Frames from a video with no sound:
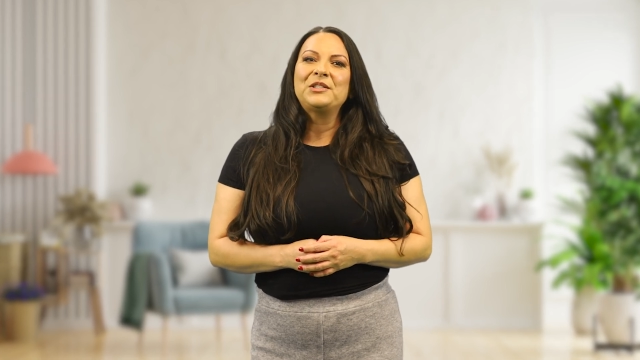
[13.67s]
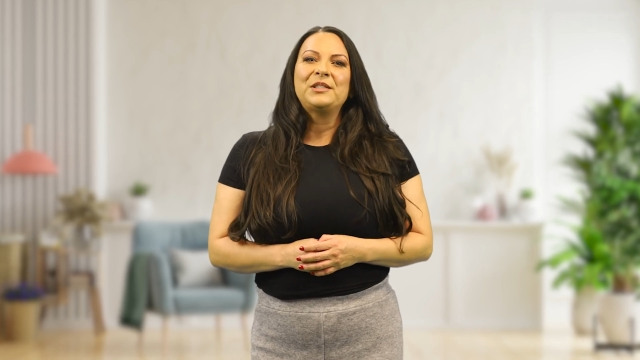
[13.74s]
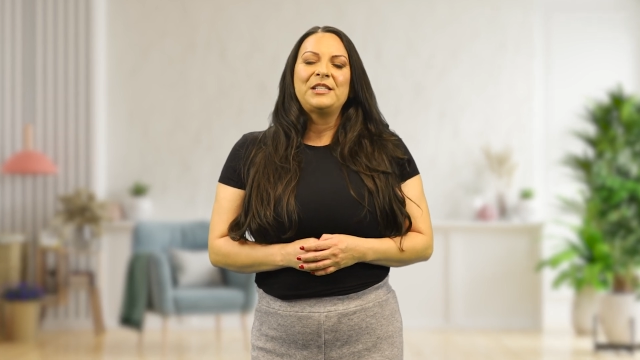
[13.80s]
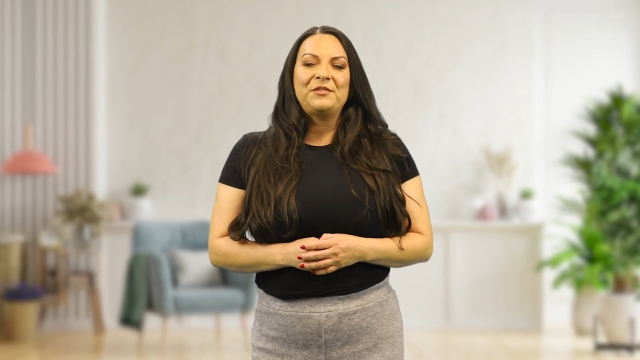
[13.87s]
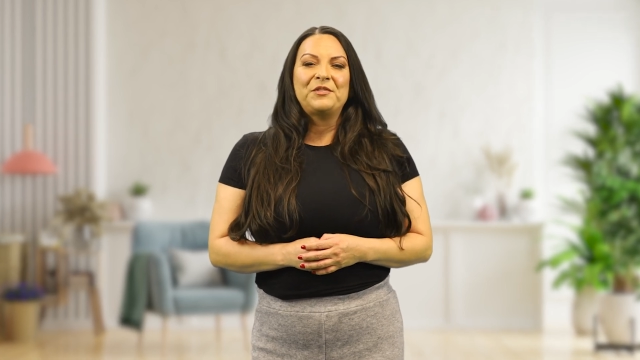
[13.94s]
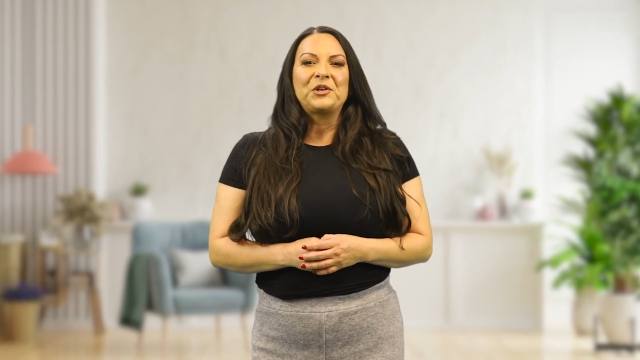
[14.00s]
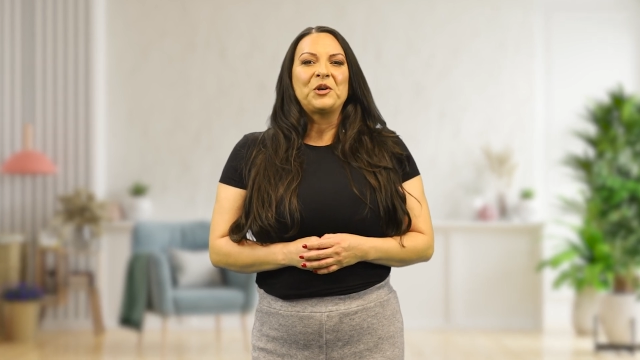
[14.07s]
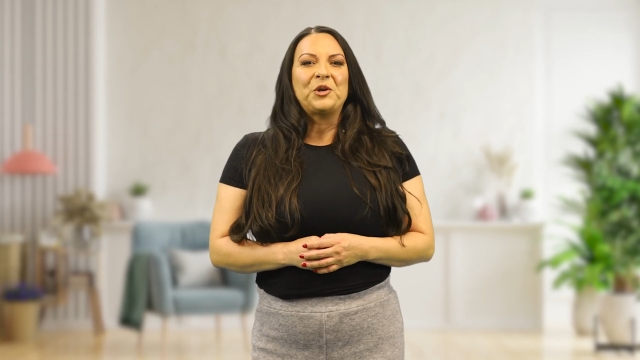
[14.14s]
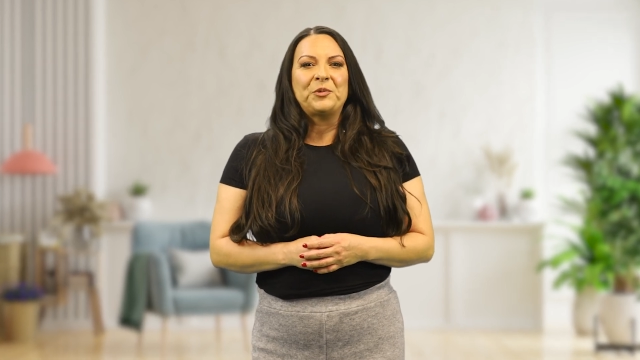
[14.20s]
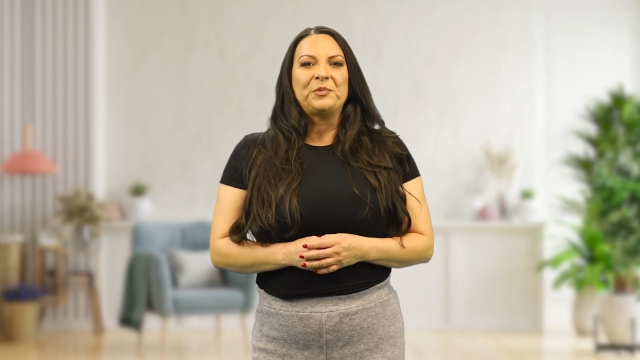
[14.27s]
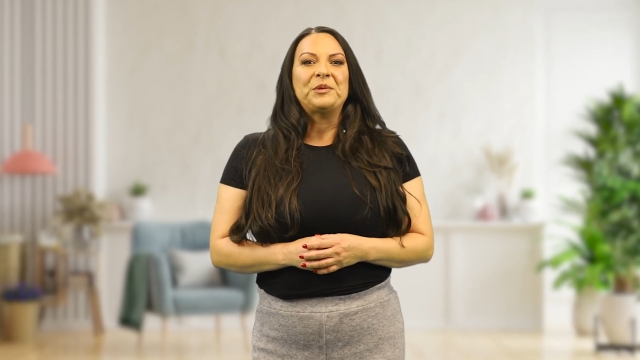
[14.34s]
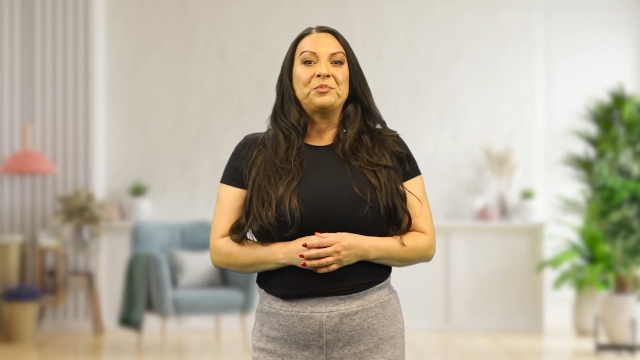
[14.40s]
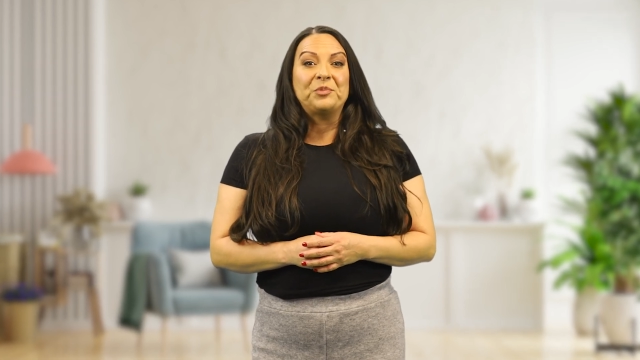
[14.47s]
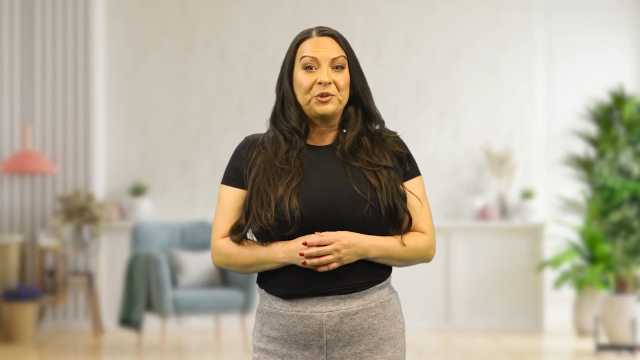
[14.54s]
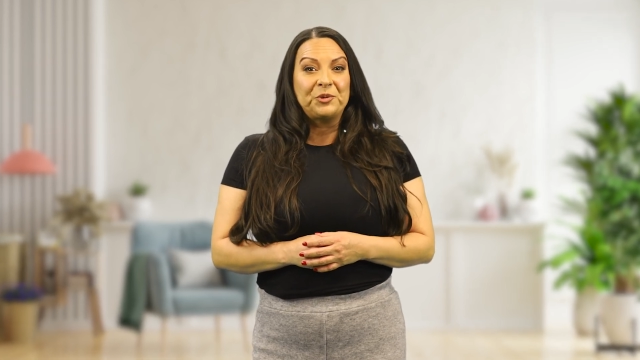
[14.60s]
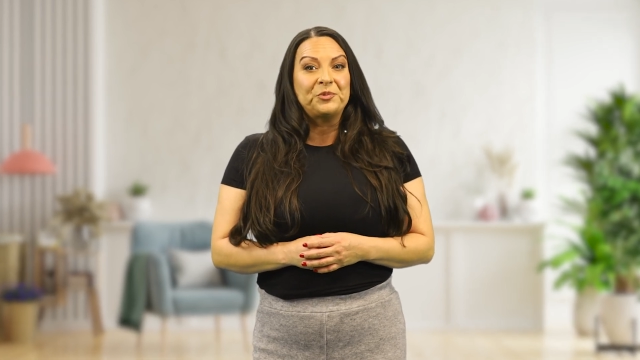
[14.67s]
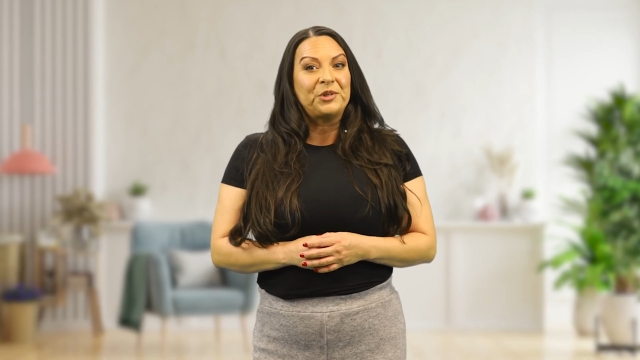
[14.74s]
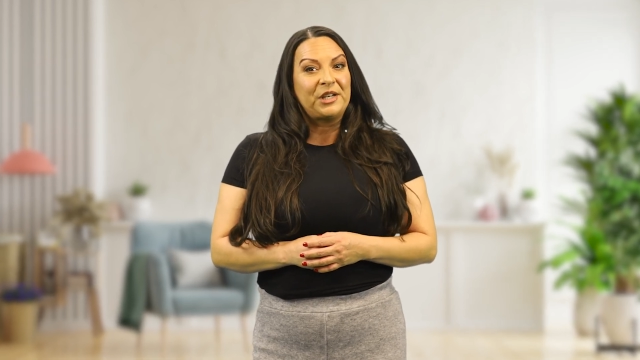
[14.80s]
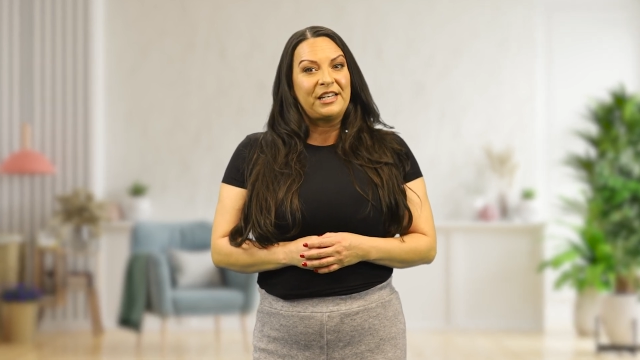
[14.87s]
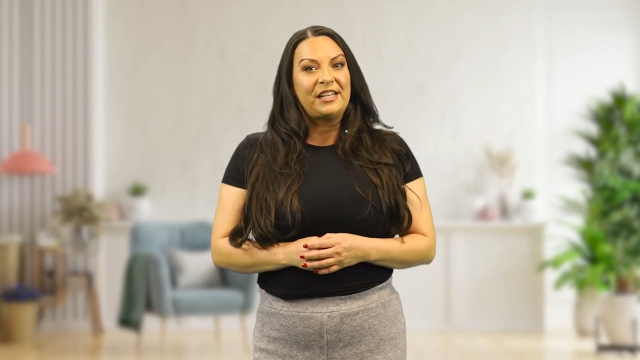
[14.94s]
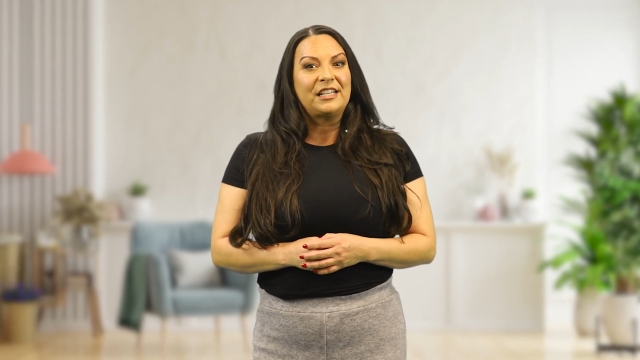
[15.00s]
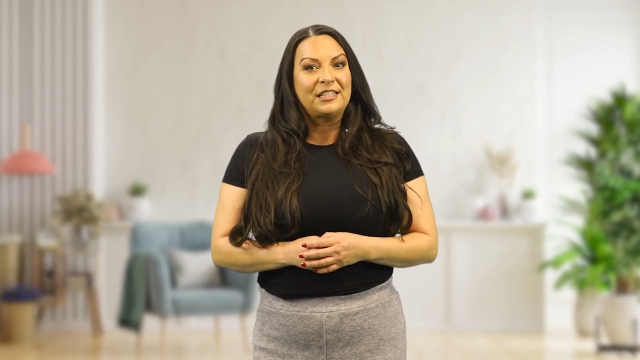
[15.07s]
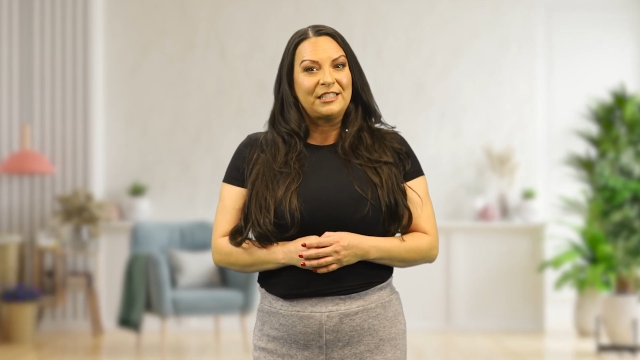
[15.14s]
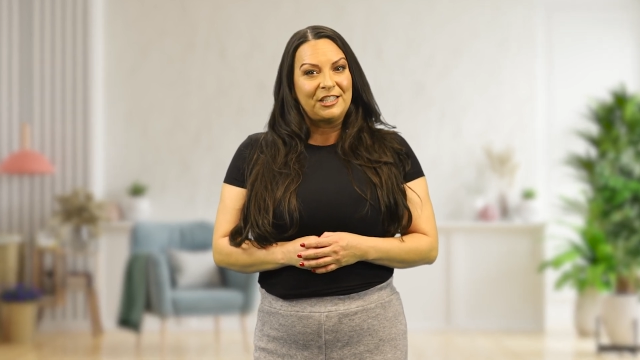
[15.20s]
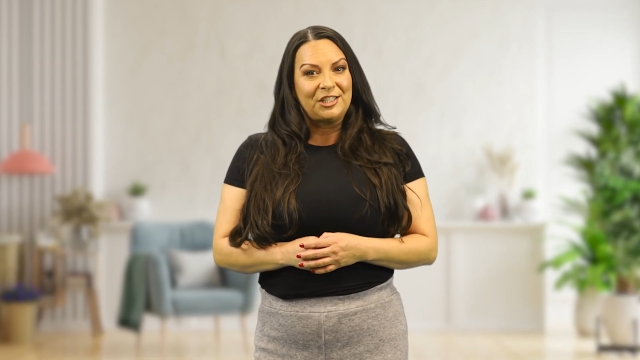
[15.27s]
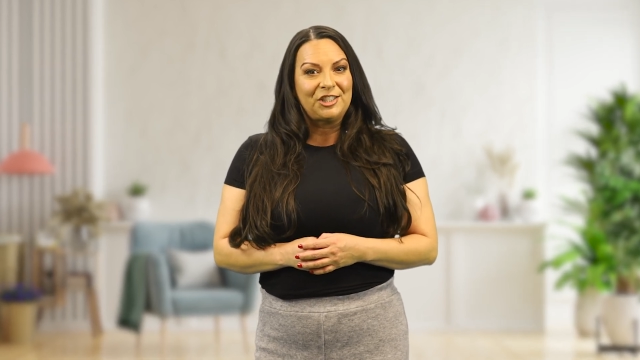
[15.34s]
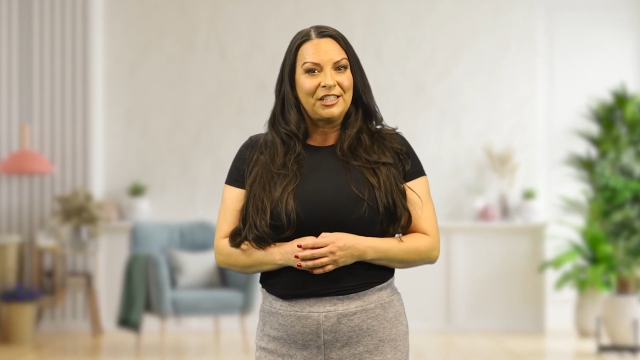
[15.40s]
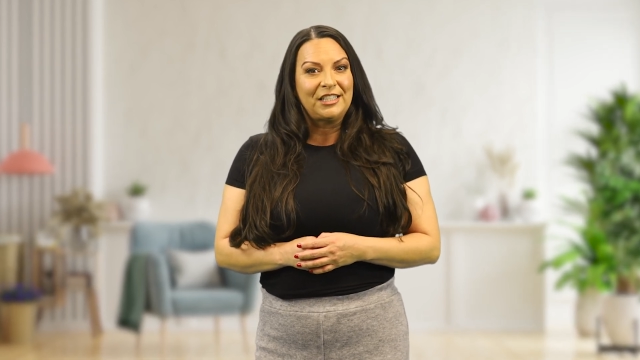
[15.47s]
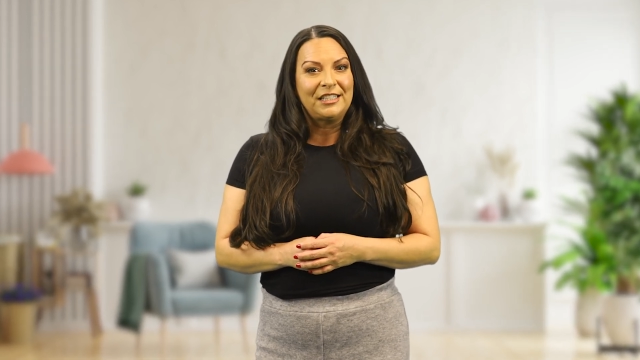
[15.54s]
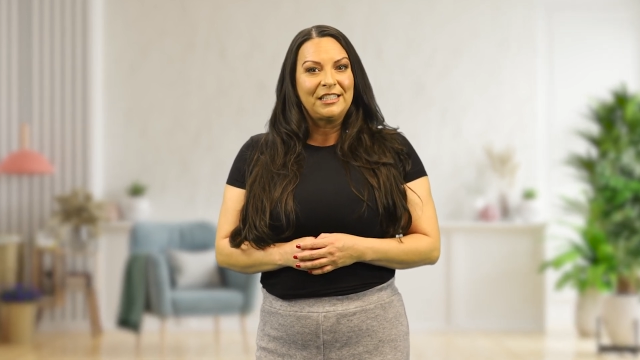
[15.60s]
to leave your home in broom ready
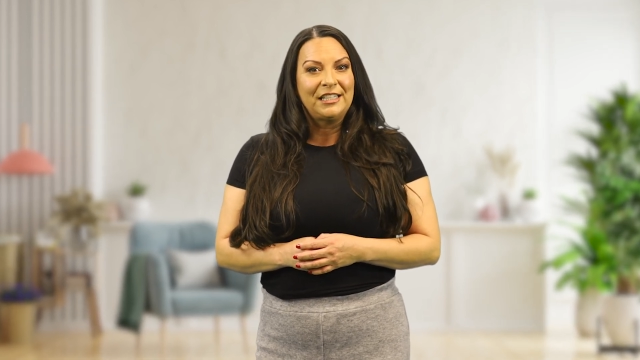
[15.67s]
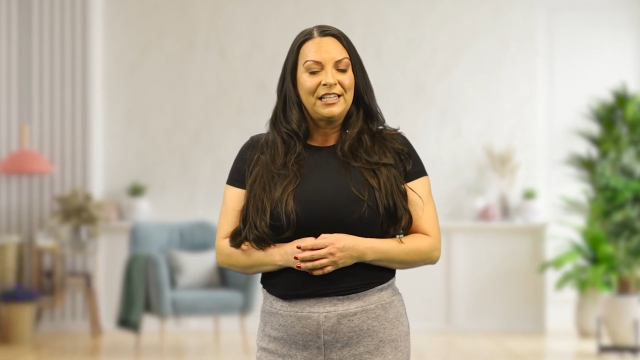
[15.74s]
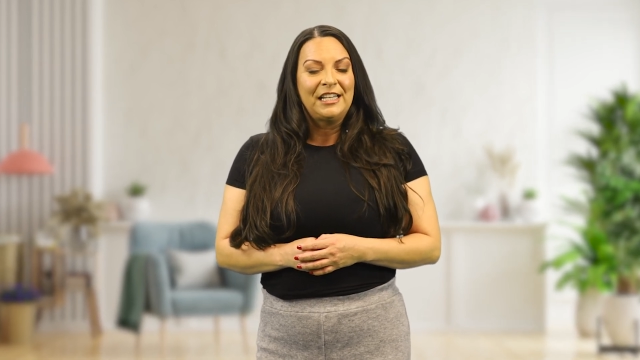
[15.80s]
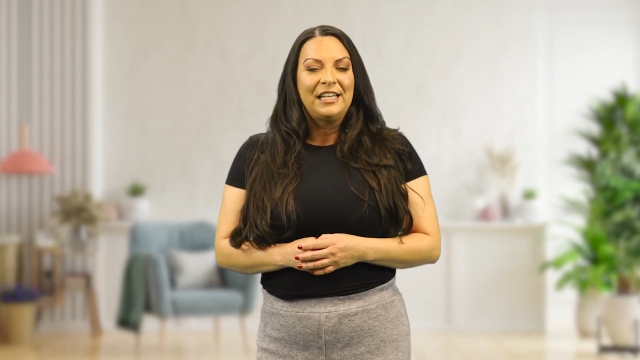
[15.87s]
condition?